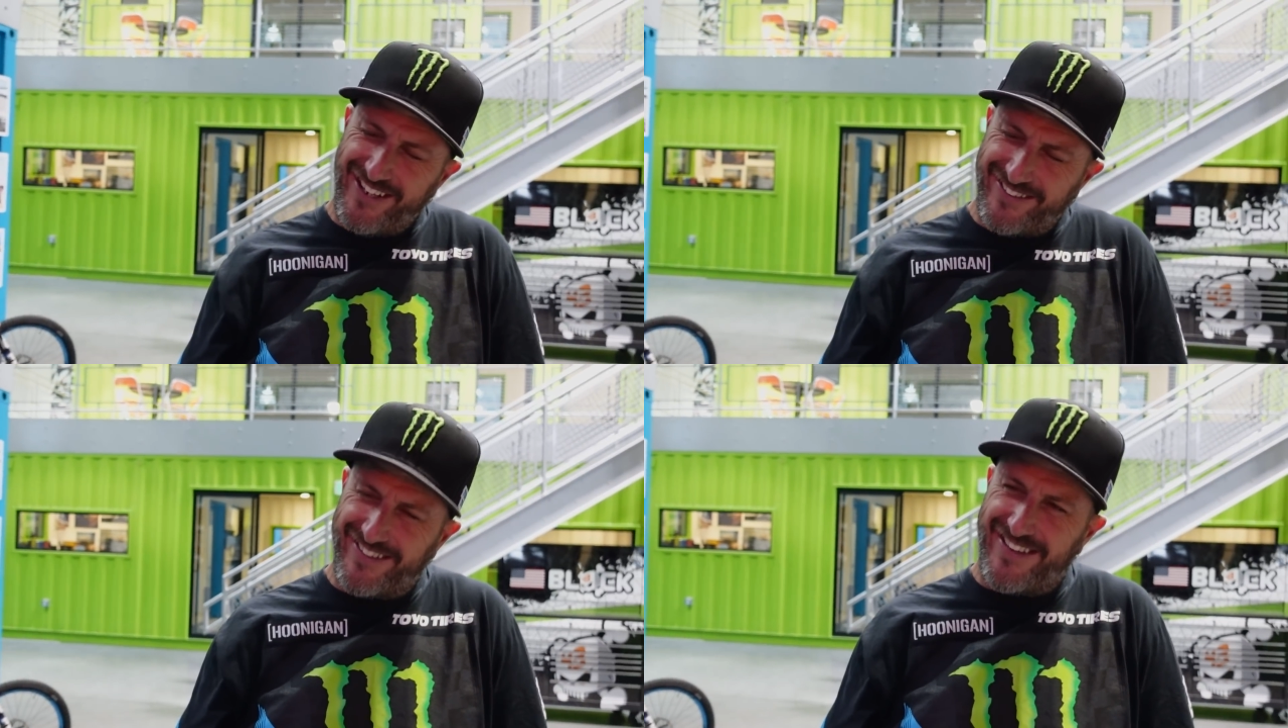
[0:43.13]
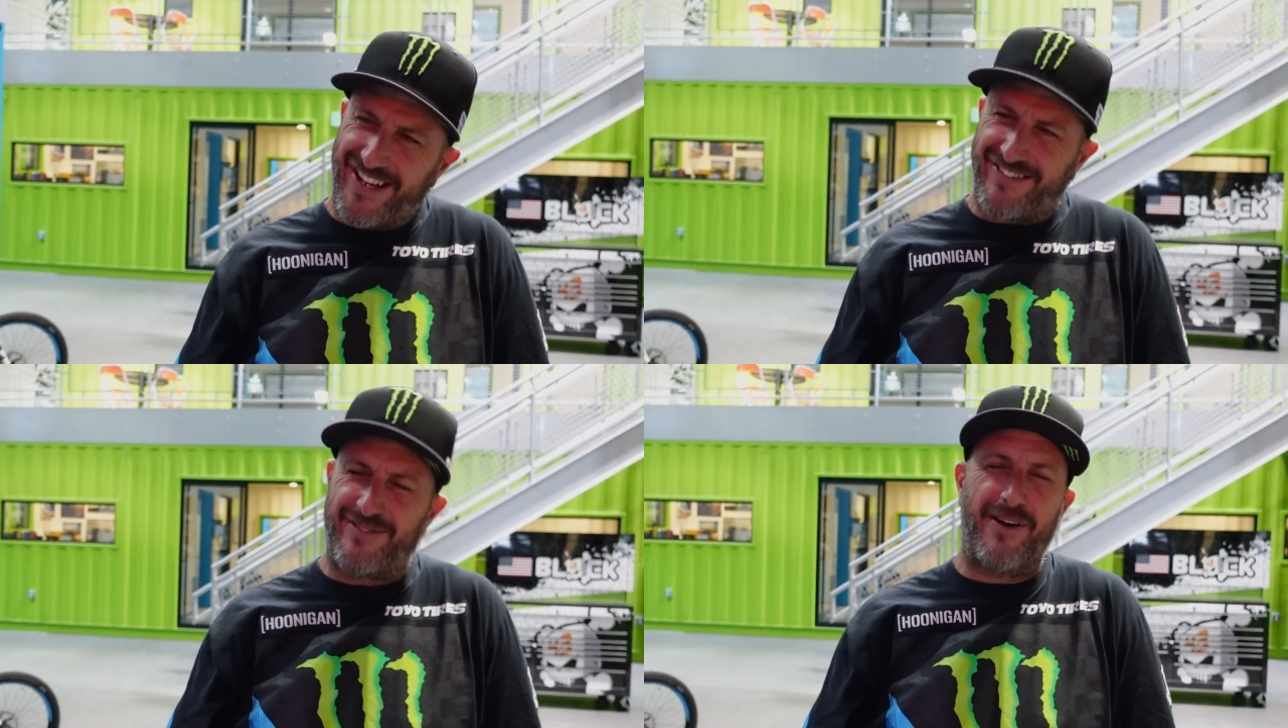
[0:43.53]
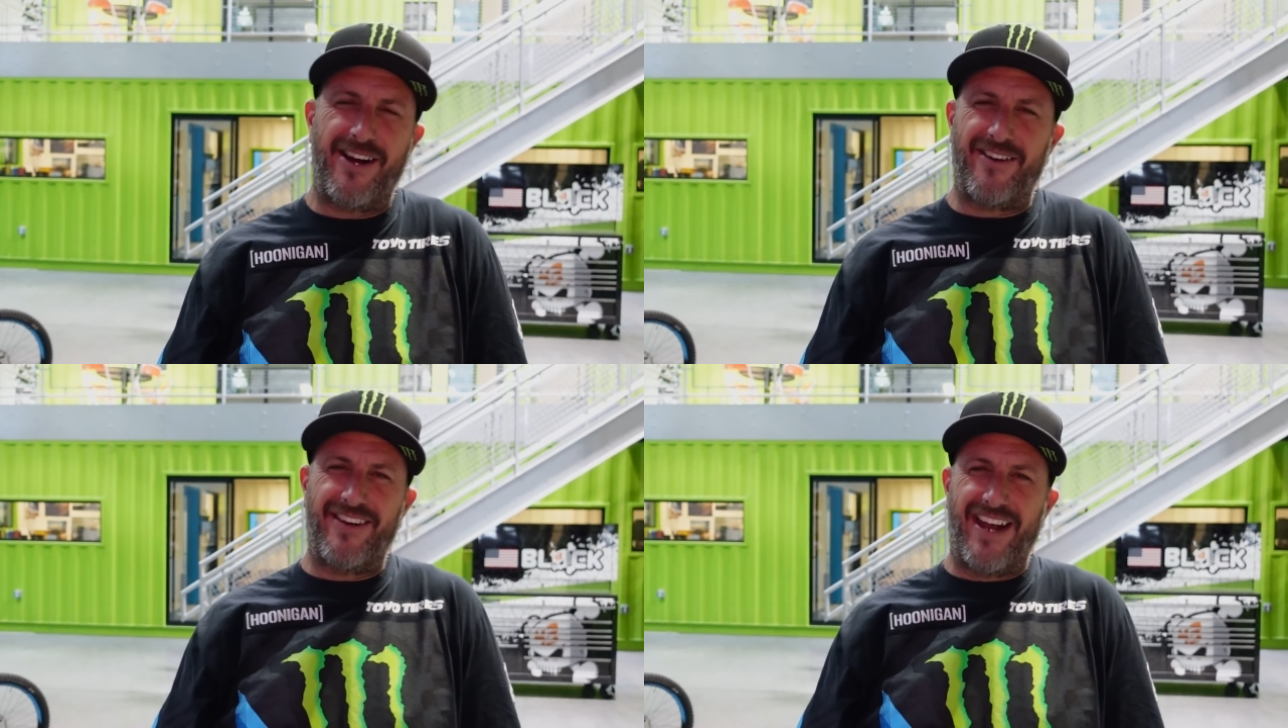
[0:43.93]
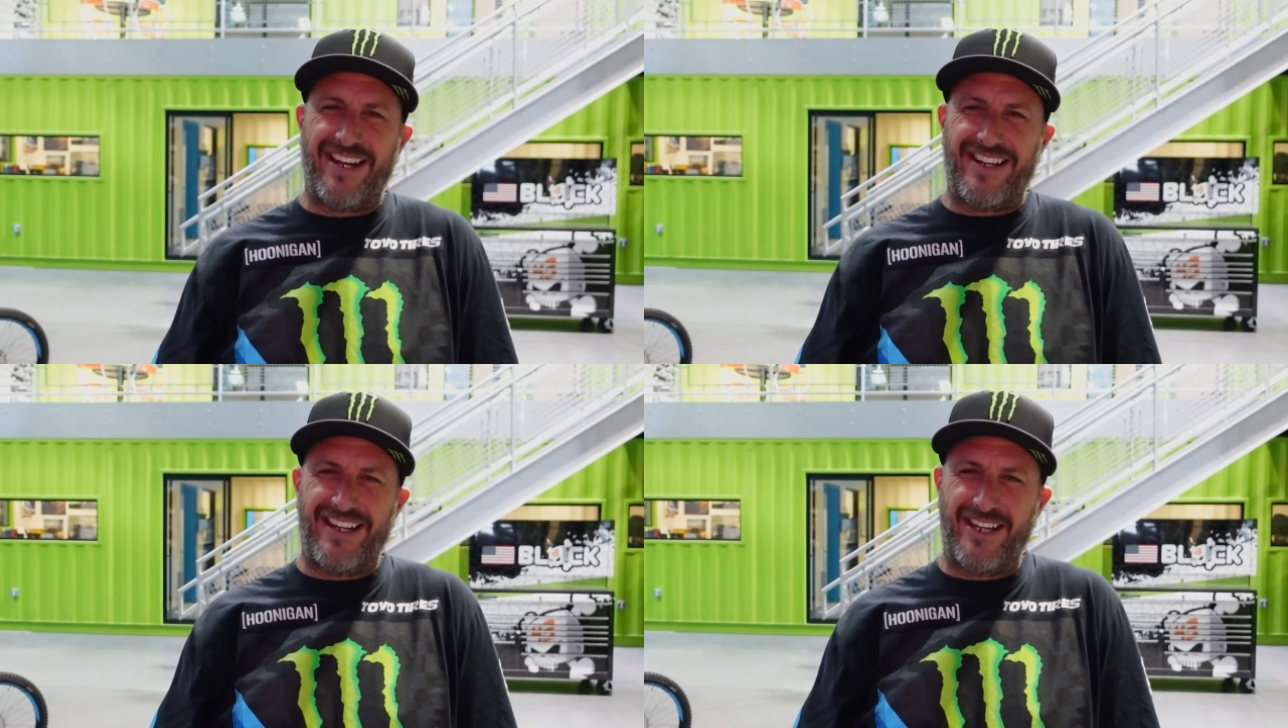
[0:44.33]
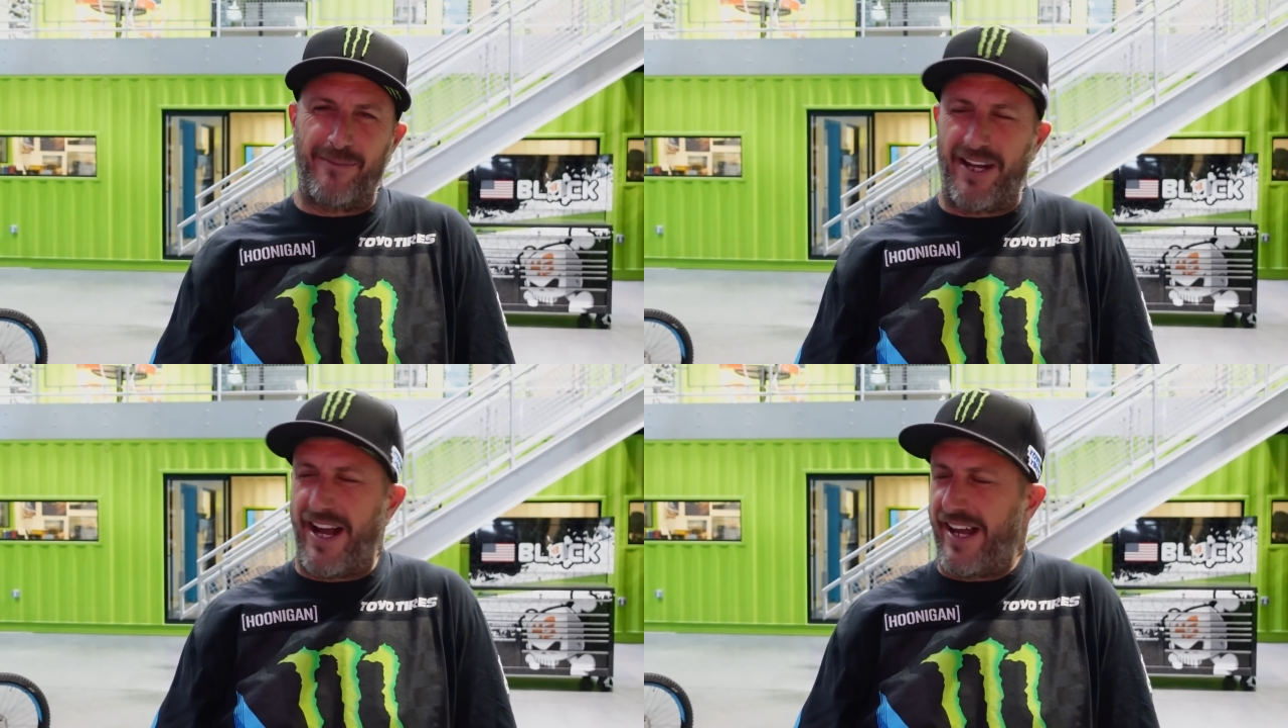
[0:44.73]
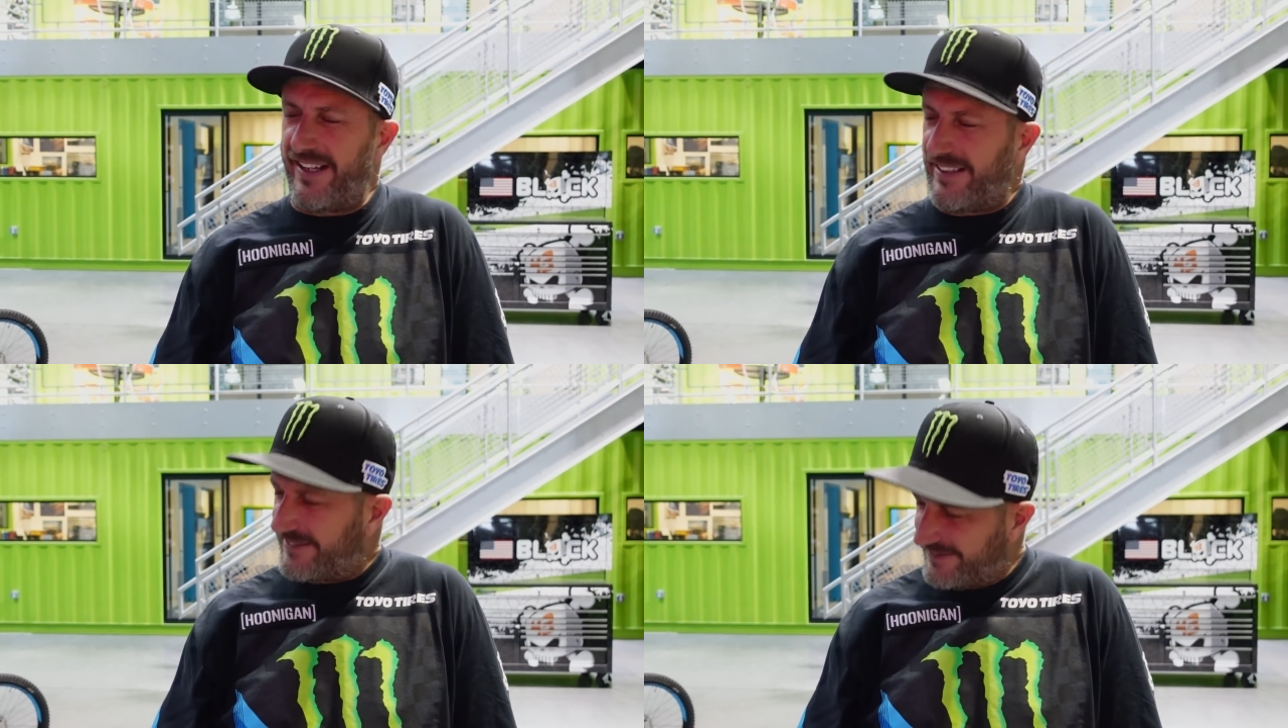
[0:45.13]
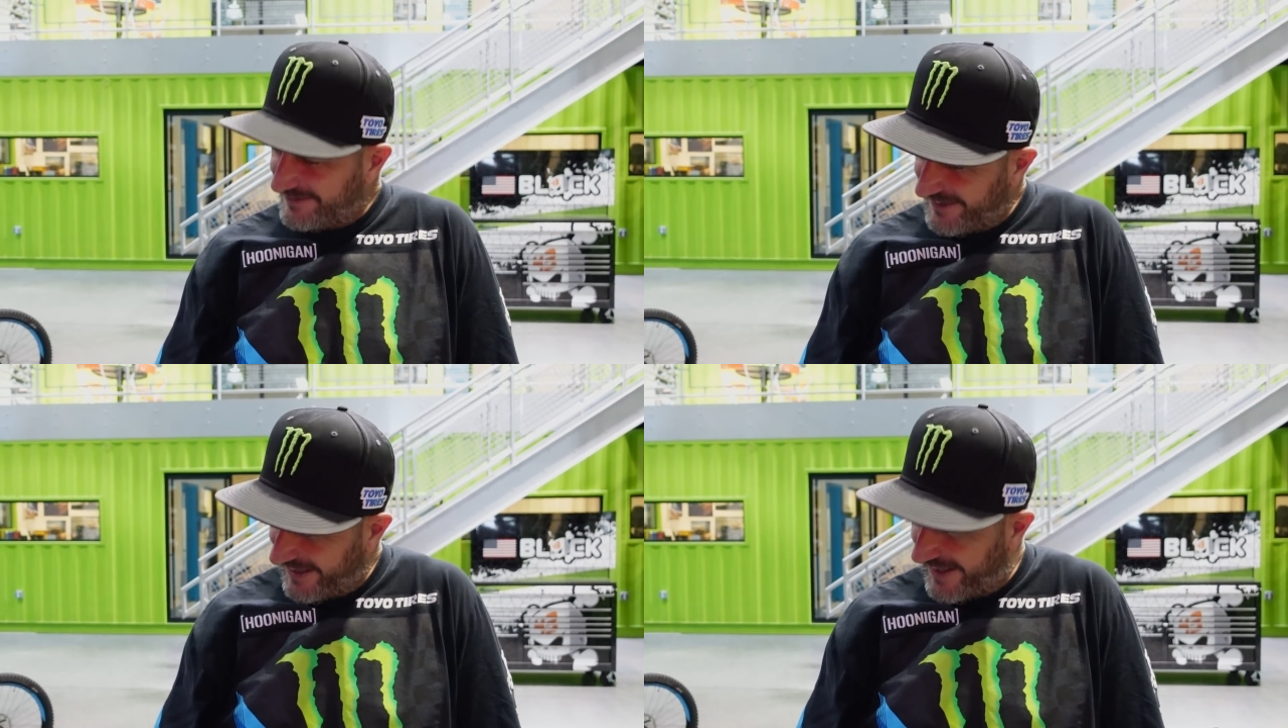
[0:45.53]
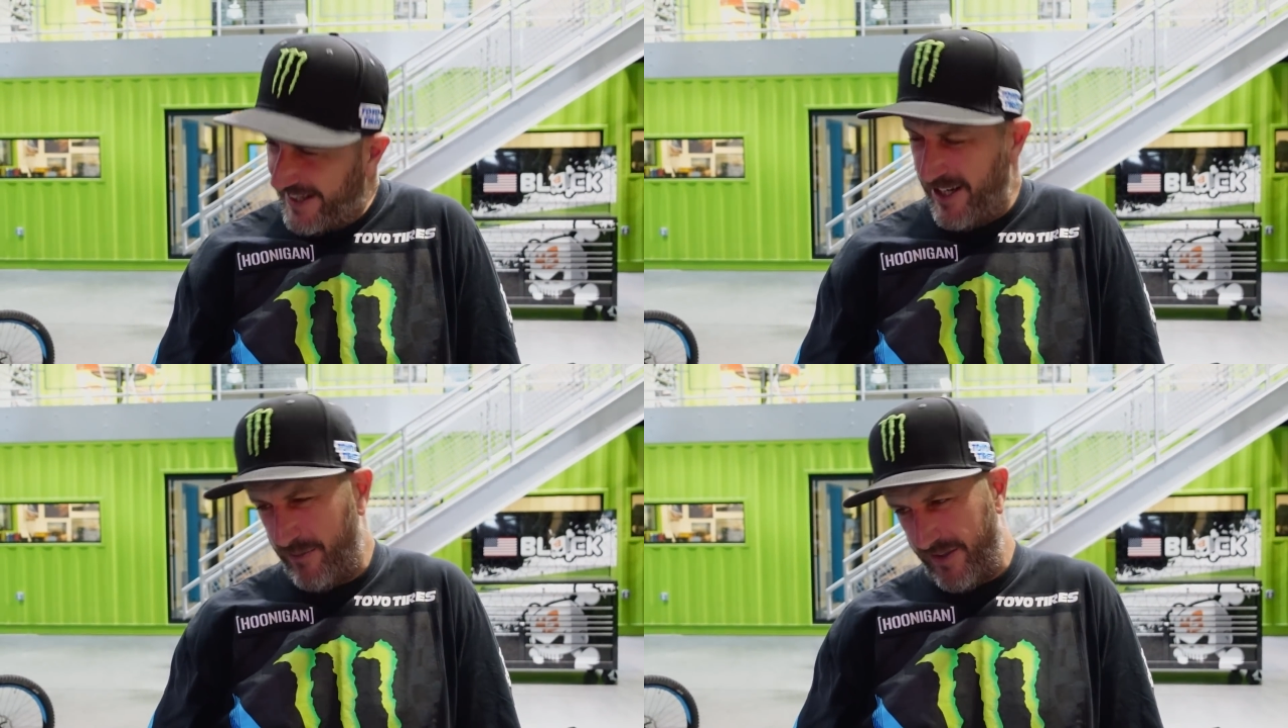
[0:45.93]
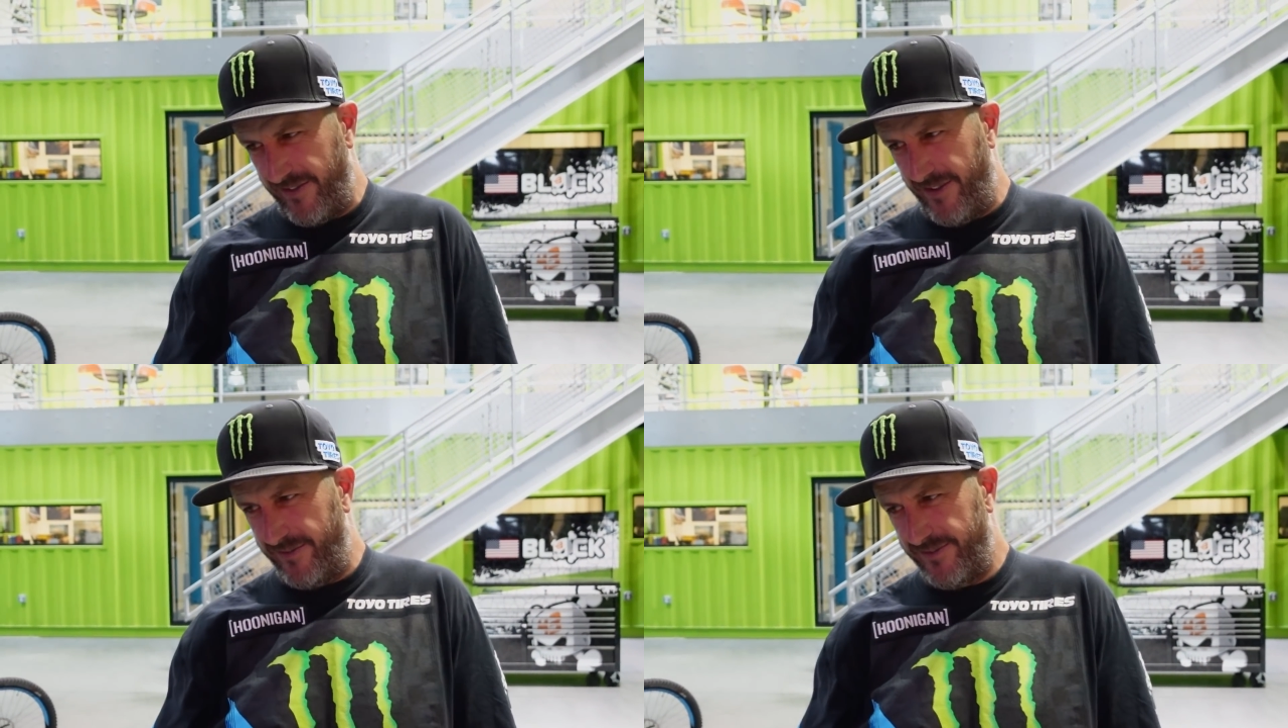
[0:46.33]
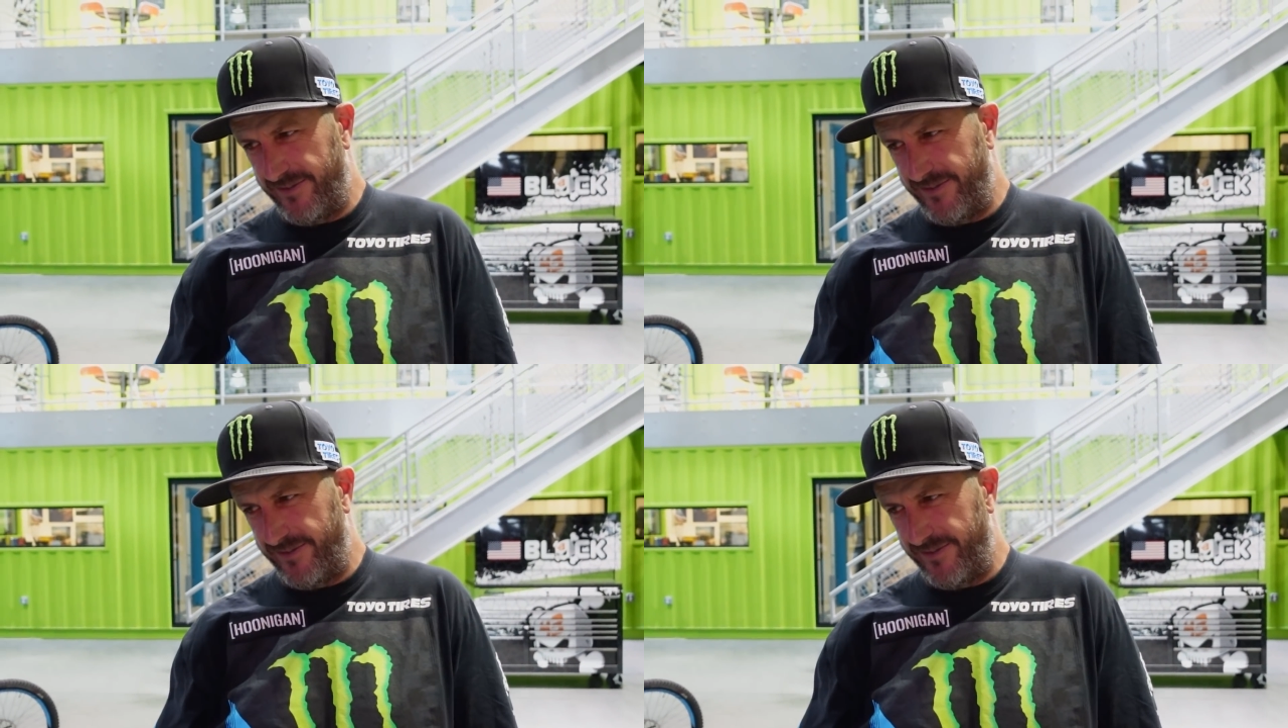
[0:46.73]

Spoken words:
isn't that smart of an idea, but I can't help myself.